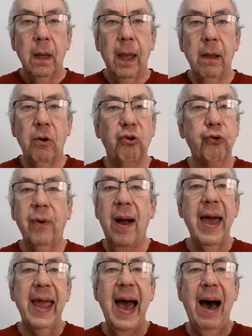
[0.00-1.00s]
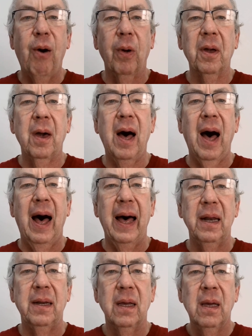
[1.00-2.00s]
and cry out,
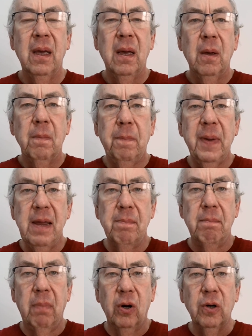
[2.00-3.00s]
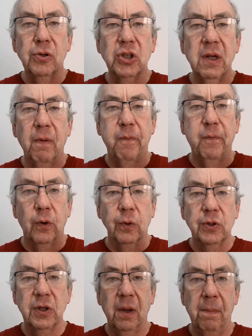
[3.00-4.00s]
God, be
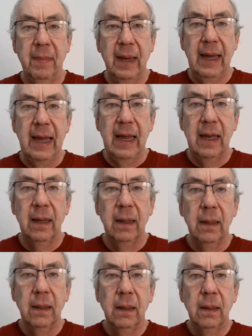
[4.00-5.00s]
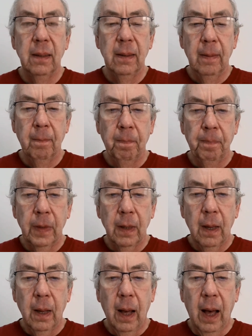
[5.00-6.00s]
merciful to me
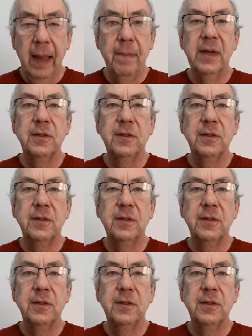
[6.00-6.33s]
I'm a